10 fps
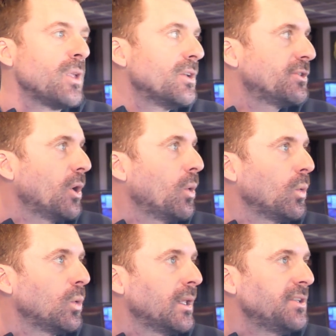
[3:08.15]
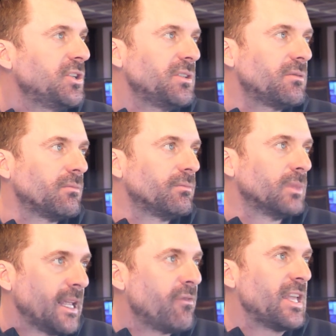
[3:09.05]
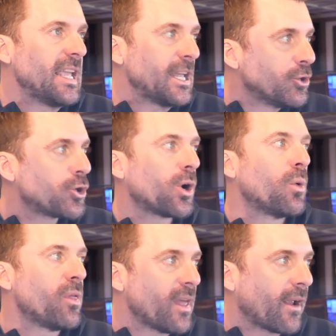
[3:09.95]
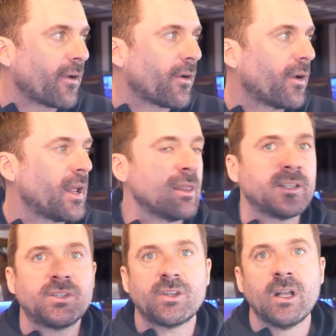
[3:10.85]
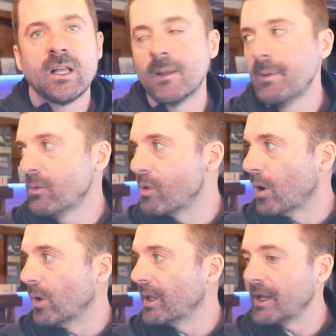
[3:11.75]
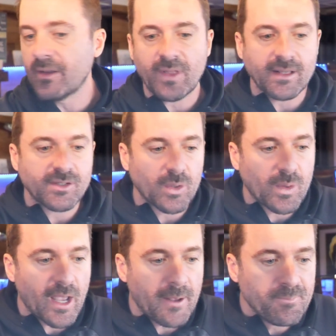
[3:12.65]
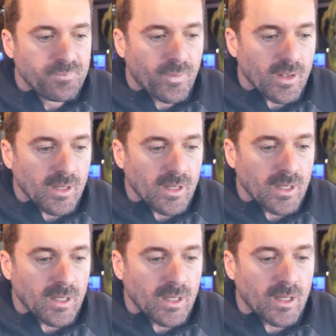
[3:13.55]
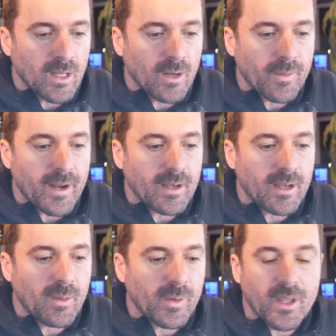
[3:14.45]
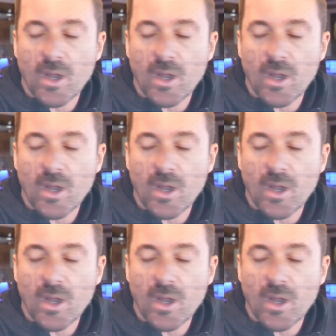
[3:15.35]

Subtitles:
So let's just leave the intro there, and let me roll in, if that's okay. All right, here we go.